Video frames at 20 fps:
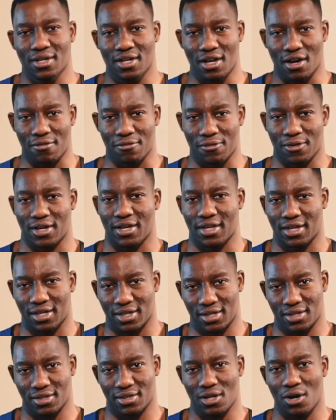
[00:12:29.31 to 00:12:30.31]
I feel
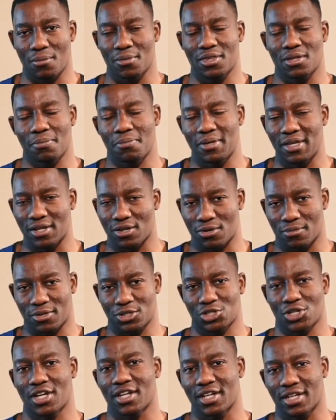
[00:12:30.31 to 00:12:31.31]
like that'll be the peak of my
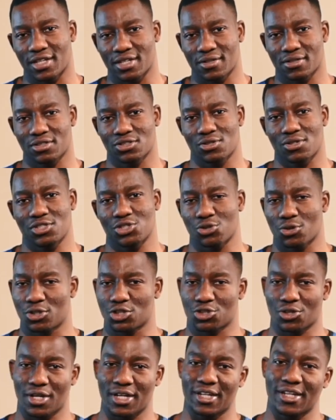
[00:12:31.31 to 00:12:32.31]
training. So enjoying
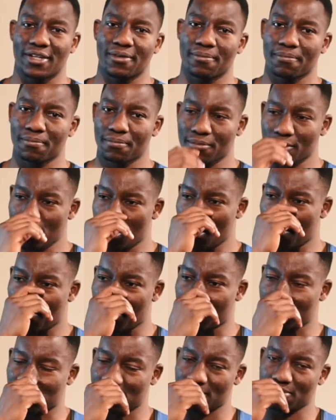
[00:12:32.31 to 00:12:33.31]
training, but
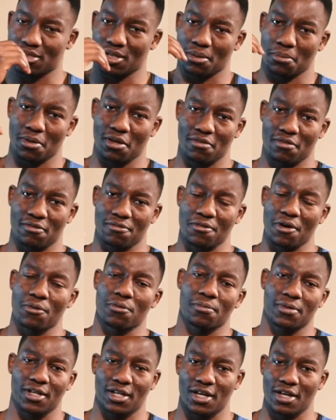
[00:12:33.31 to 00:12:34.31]
at the same time having fun
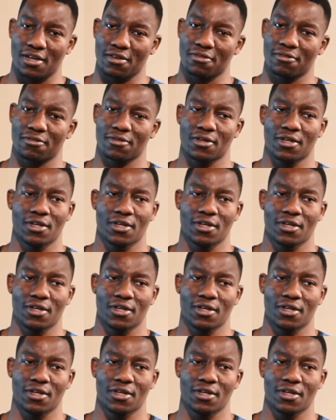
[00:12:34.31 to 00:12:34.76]
with my life,